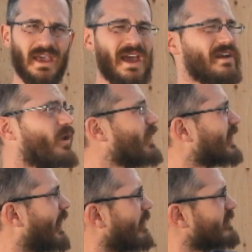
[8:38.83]
and uh, we
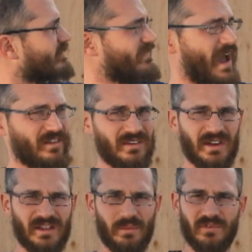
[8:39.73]
can always unfasten
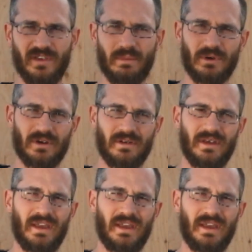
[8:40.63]
it come summer